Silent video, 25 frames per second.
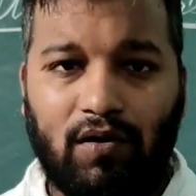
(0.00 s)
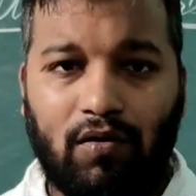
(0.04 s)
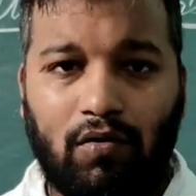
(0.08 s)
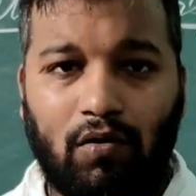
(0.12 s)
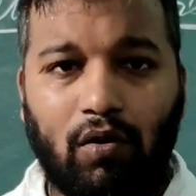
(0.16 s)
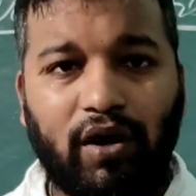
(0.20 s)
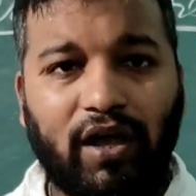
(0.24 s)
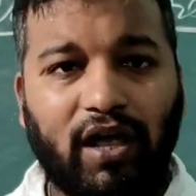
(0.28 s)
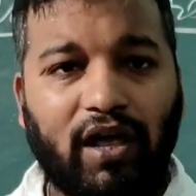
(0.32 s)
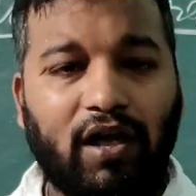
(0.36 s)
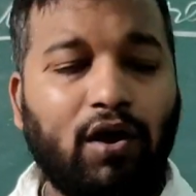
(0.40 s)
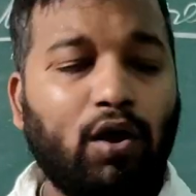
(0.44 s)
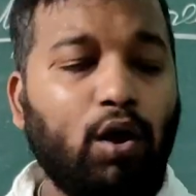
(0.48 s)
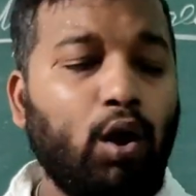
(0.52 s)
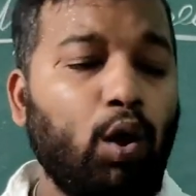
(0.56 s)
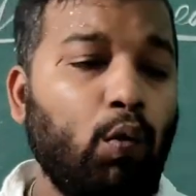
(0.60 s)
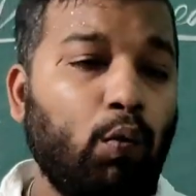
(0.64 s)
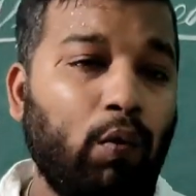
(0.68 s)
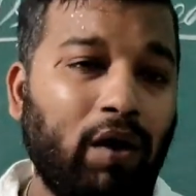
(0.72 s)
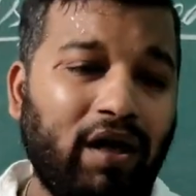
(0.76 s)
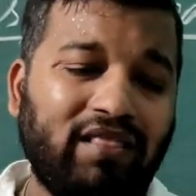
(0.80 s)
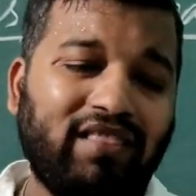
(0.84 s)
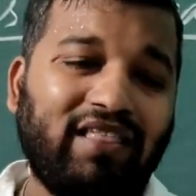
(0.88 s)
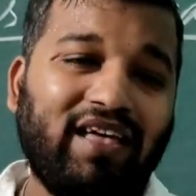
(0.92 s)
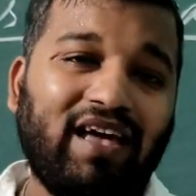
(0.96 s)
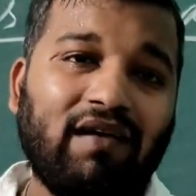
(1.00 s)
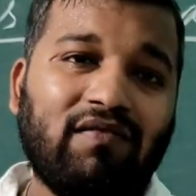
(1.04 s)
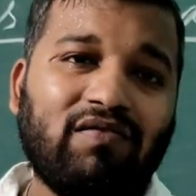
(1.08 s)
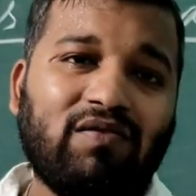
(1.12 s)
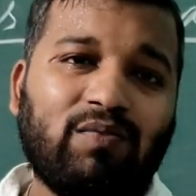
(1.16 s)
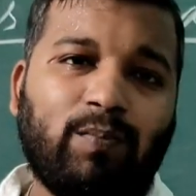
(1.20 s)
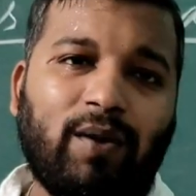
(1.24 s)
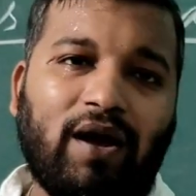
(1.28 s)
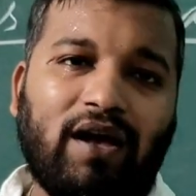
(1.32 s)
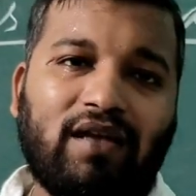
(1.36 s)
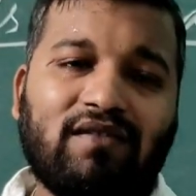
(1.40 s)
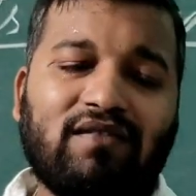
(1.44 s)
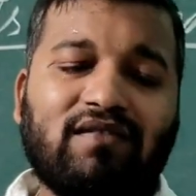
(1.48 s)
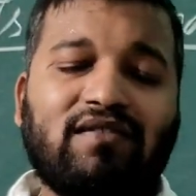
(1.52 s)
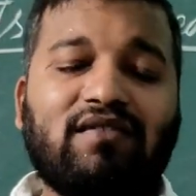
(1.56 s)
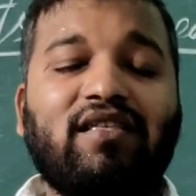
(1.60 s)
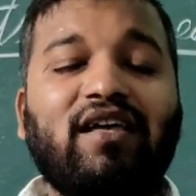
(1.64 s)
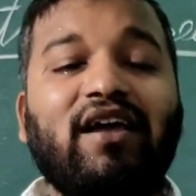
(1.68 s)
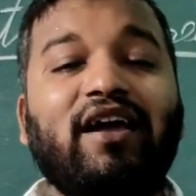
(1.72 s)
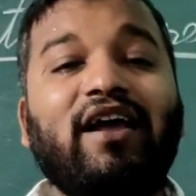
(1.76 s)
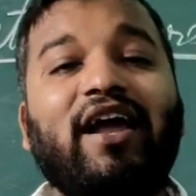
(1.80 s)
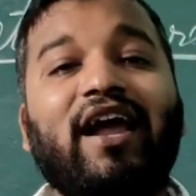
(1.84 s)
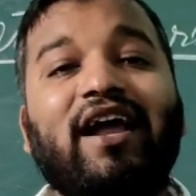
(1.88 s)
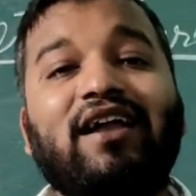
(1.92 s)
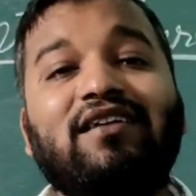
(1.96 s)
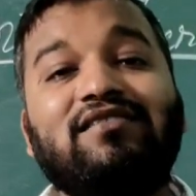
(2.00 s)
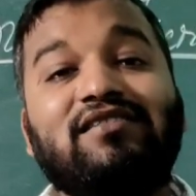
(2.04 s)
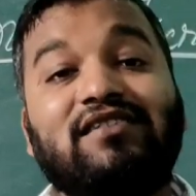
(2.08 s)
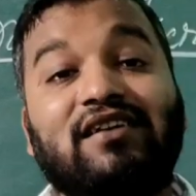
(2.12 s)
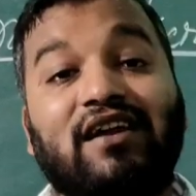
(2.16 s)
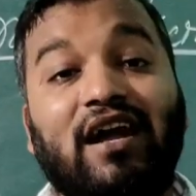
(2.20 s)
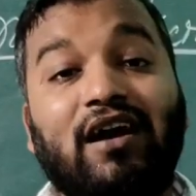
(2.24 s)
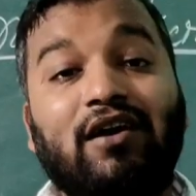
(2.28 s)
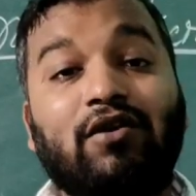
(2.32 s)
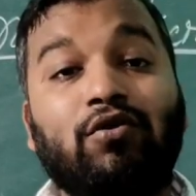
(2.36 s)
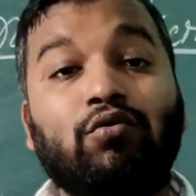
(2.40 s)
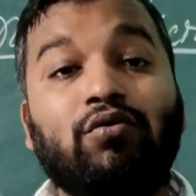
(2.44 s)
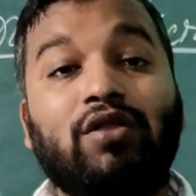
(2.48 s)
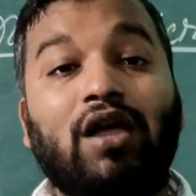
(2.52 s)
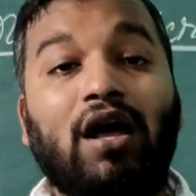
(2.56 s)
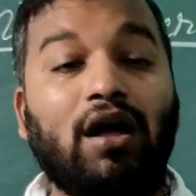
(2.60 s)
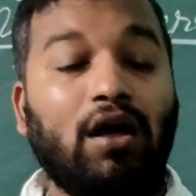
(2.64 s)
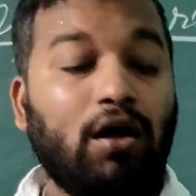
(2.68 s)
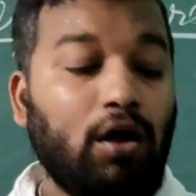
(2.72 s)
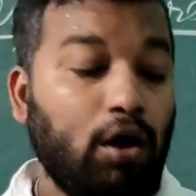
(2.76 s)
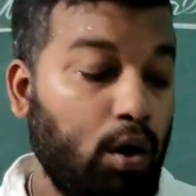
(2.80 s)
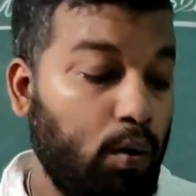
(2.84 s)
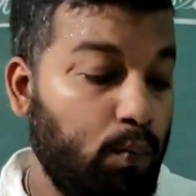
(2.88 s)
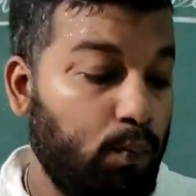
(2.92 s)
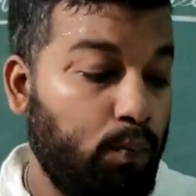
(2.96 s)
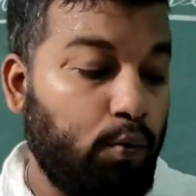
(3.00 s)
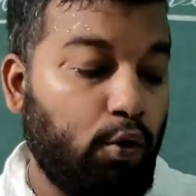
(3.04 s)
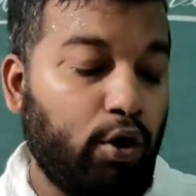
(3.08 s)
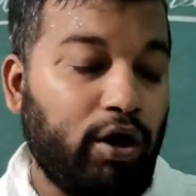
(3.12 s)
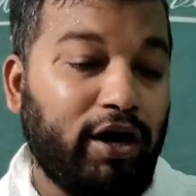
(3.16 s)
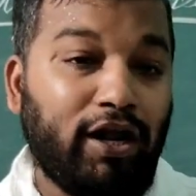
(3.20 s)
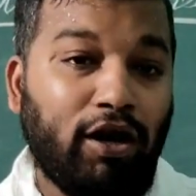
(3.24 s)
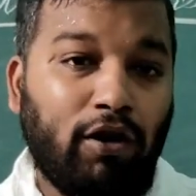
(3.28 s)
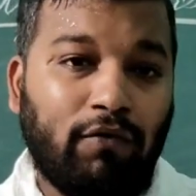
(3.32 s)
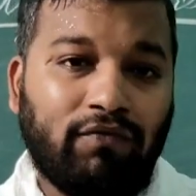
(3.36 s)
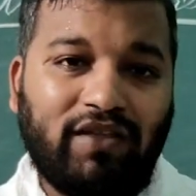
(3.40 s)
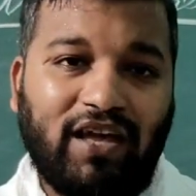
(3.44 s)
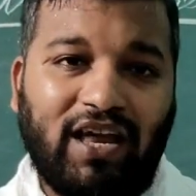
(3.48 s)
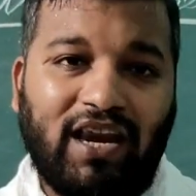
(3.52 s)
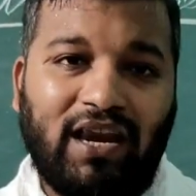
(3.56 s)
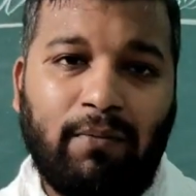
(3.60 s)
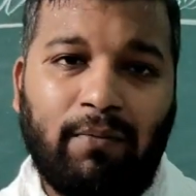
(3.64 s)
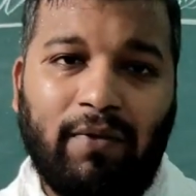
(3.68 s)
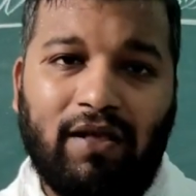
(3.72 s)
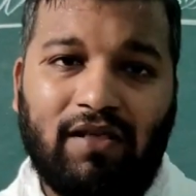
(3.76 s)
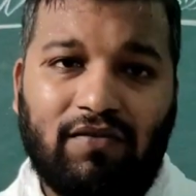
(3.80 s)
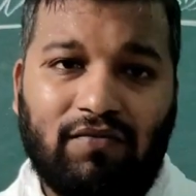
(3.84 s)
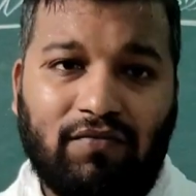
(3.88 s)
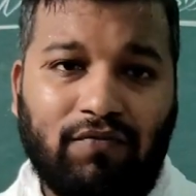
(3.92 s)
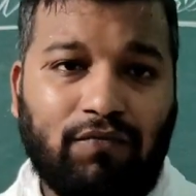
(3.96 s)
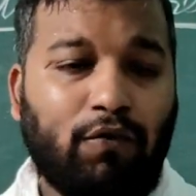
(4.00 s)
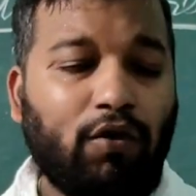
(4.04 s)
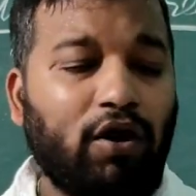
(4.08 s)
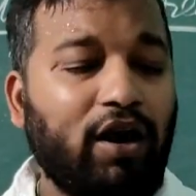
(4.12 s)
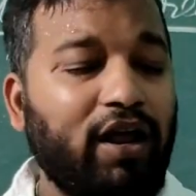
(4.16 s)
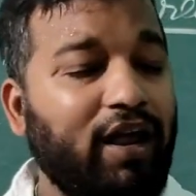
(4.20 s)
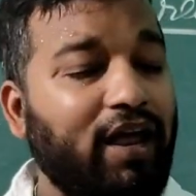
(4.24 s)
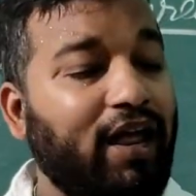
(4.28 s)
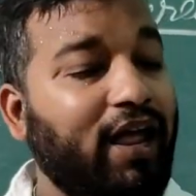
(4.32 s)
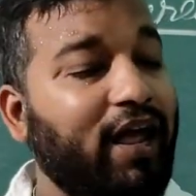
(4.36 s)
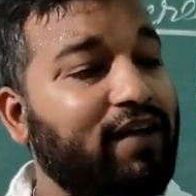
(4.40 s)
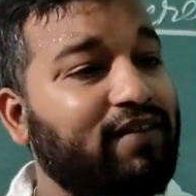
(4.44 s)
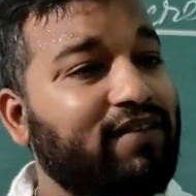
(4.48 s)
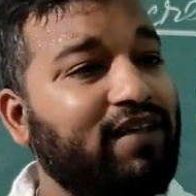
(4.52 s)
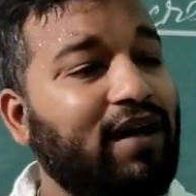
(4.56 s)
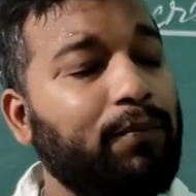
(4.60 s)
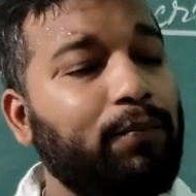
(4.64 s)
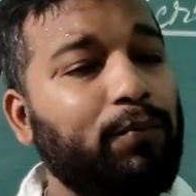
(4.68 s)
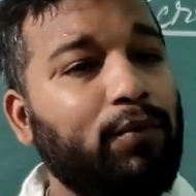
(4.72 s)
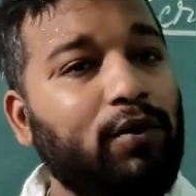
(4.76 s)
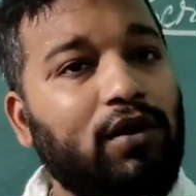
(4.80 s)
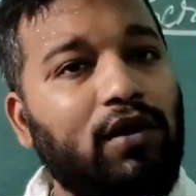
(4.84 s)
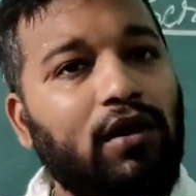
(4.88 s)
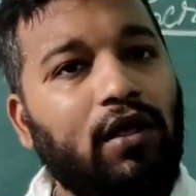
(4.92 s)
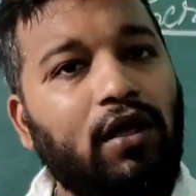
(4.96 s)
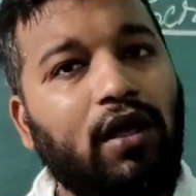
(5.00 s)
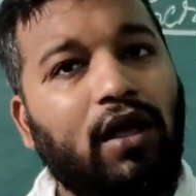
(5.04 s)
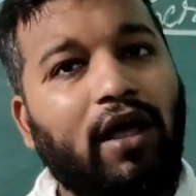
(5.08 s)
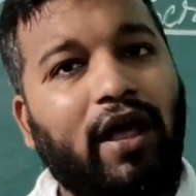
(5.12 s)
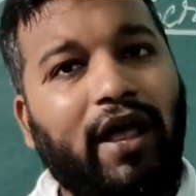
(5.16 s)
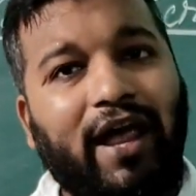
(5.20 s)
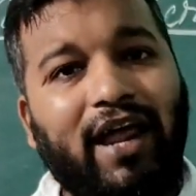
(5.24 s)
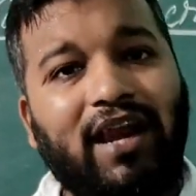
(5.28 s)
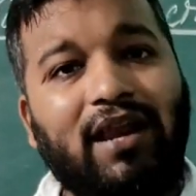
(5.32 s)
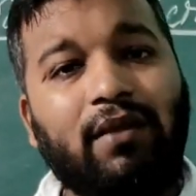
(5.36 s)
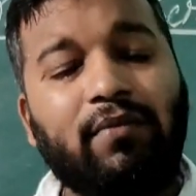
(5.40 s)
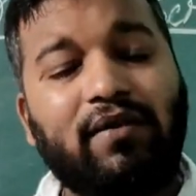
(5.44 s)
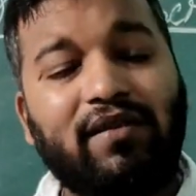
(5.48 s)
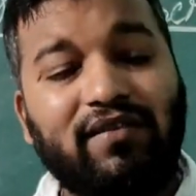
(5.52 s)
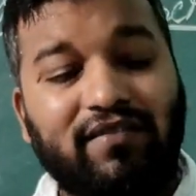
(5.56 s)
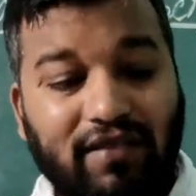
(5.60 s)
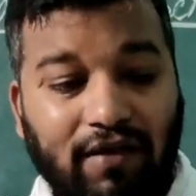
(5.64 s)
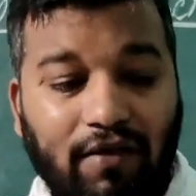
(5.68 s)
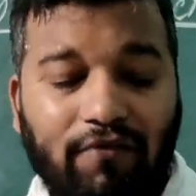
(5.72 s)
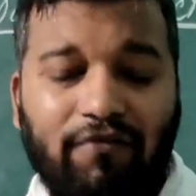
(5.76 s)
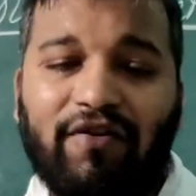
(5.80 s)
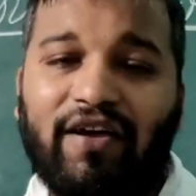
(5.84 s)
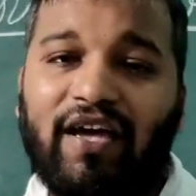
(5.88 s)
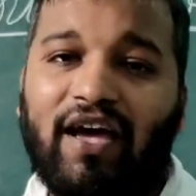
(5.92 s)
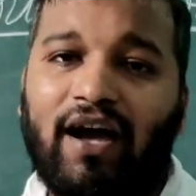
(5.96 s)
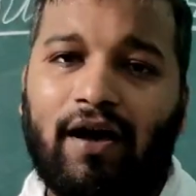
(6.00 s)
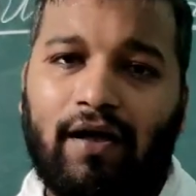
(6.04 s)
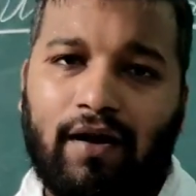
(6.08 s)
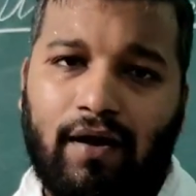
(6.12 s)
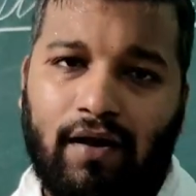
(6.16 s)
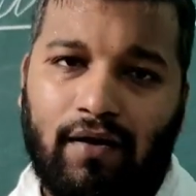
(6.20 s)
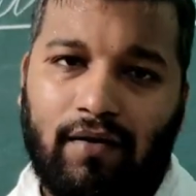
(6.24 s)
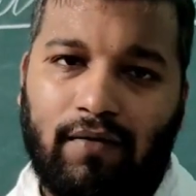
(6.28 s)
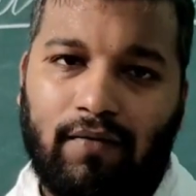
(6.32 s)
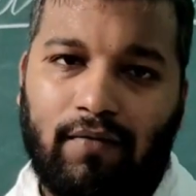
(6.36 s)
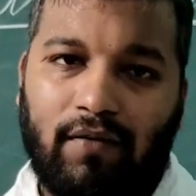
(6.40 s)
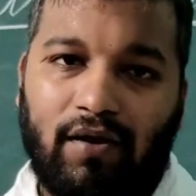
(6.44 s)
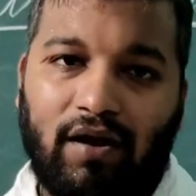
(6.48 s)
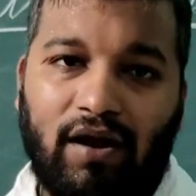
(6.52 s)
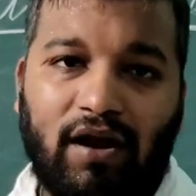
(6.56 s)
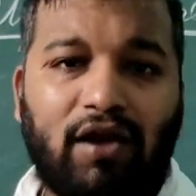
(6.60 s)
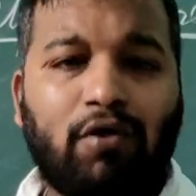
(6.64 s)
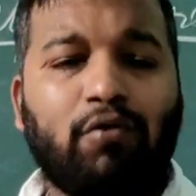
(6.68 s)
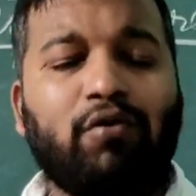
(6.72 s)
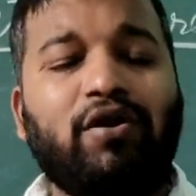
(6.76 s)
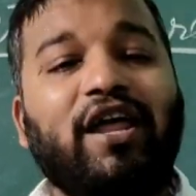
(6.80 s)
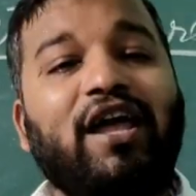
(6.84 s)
Okay, when they have spines, they get stuck to the body of the animals. For example, animals have hair. You